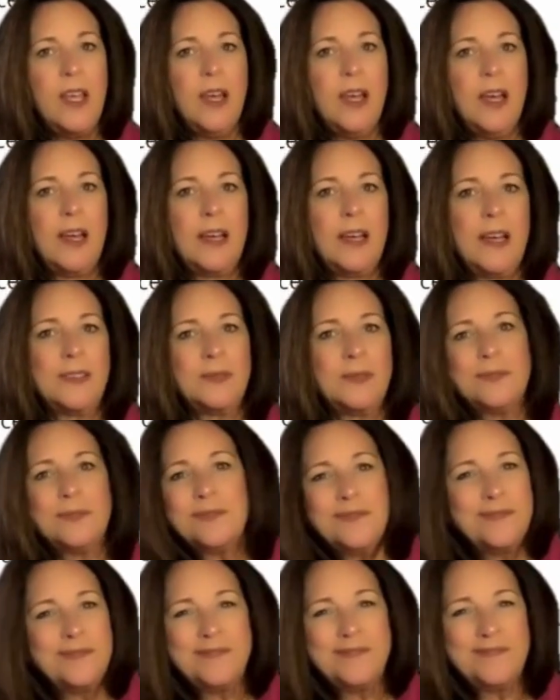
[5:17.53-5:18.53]
Um,
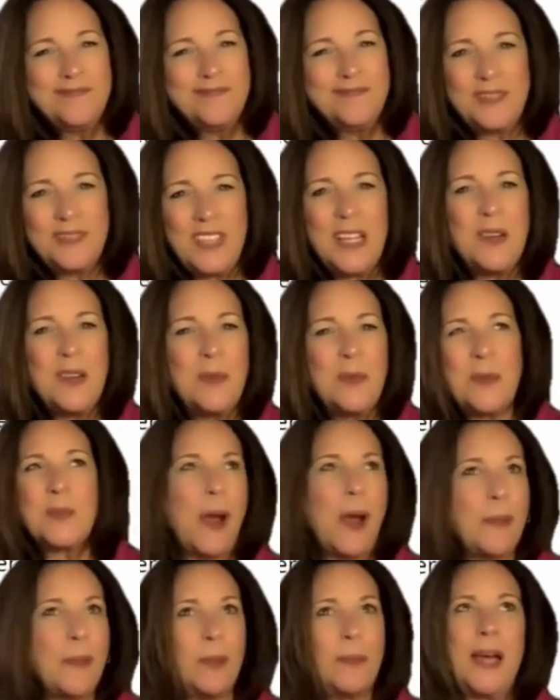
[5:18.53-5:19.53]
then it becomes
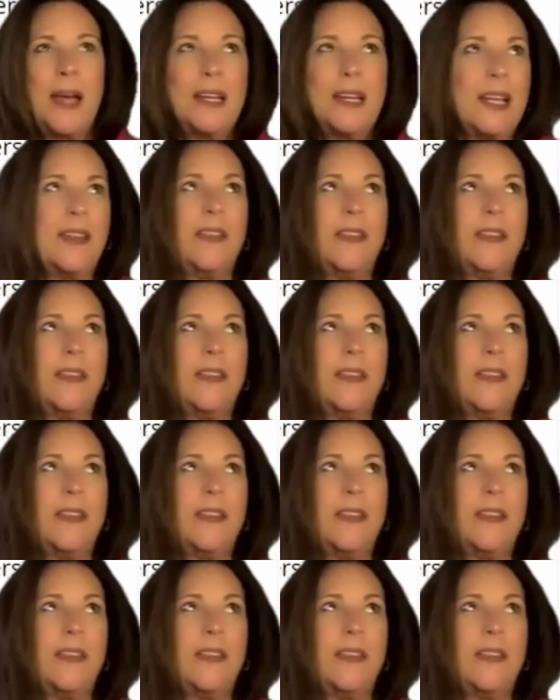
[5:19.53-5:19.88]
problematic,